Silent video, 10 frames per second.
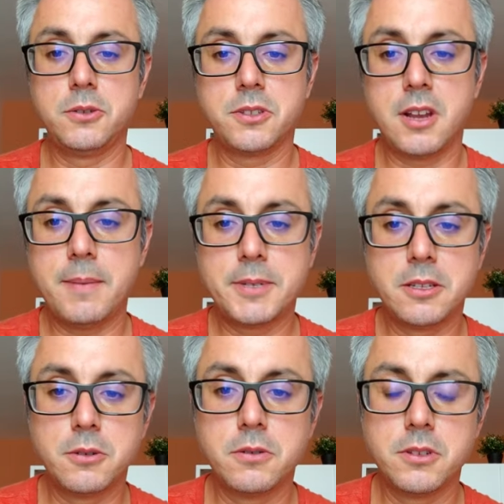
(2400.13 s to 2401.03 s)
two scripts
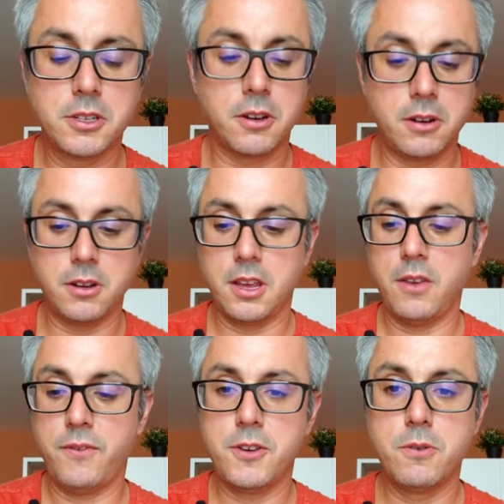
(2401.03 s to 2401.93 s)
do. So
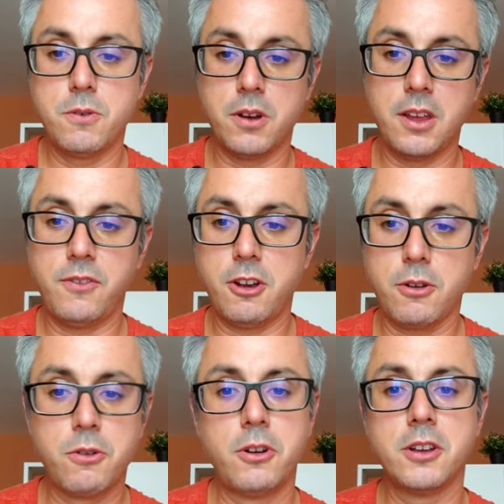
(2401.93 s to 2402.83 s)
if
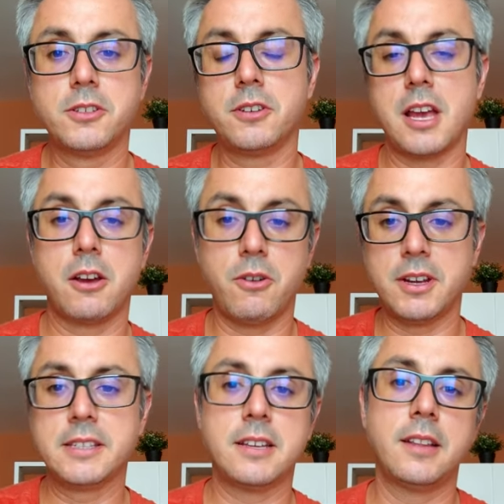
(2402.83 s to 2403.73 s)
you're curious, you can go
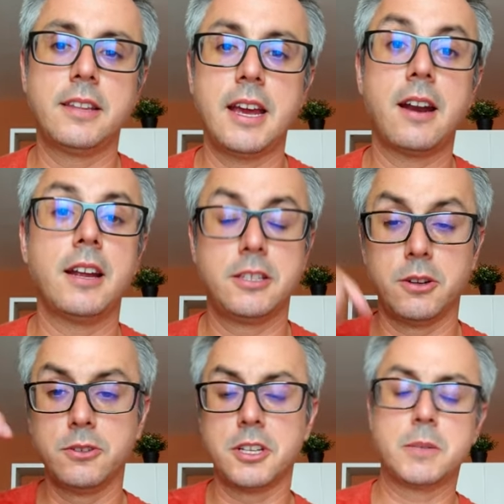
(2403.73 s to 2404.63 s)
inside there. It's
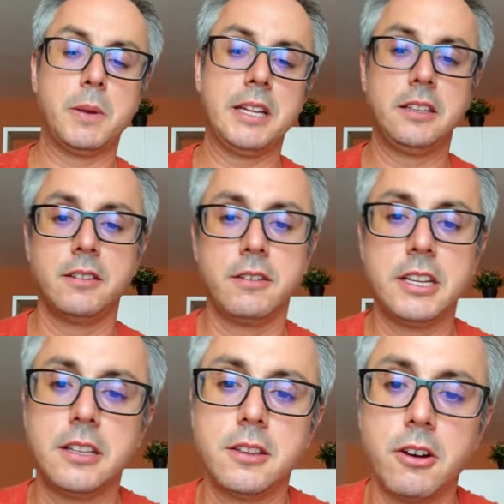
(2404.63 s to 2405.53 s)
also explained in the
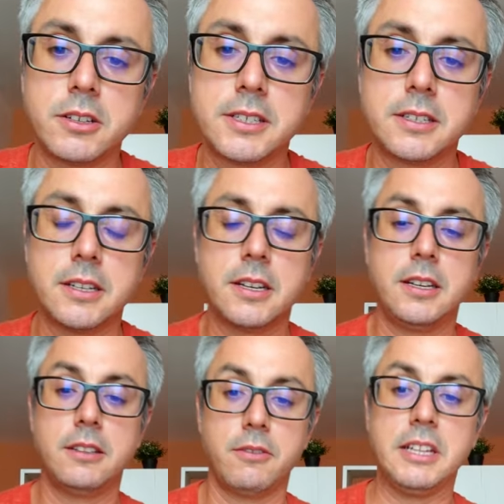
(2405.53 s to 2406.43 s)

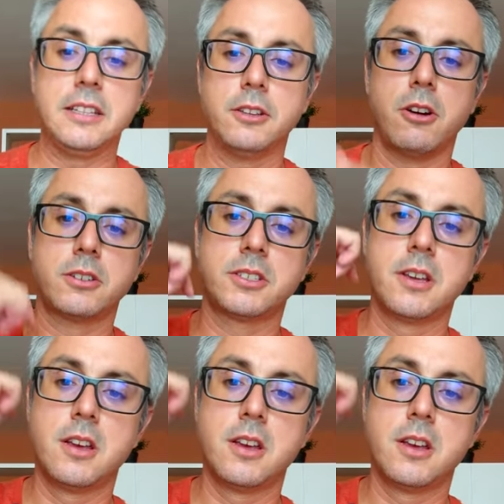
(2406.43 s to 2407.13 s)
read the docs.